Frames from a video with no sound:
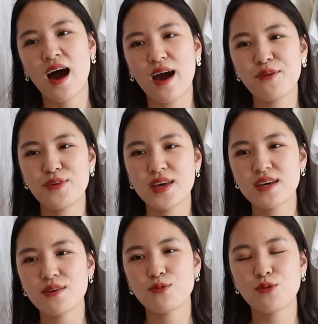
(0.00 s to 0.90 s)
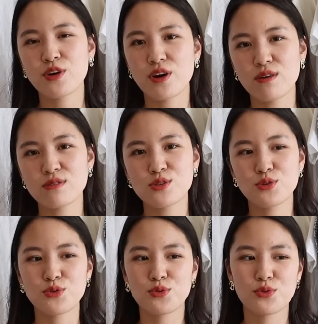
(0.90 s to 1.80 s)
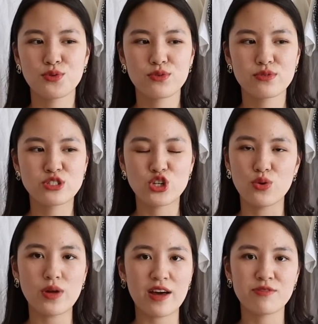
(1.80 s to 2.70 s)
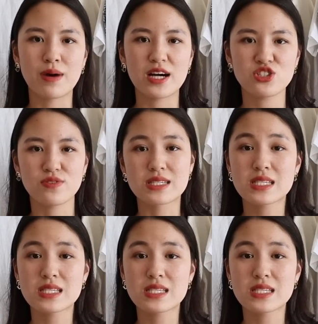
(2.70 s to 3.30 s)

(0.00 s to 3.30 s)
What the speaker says: I think for girls who don't have much of a